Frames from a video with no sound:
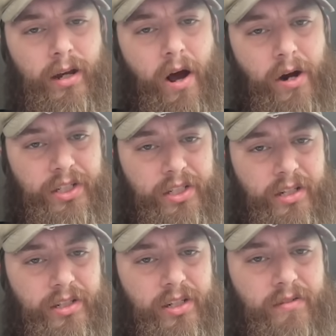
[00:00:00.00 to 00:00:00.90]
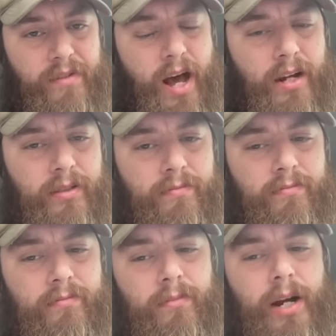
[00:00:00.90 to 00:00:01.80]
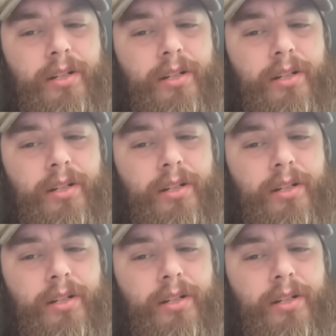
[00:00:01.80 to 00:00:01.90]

our sensitive data, right?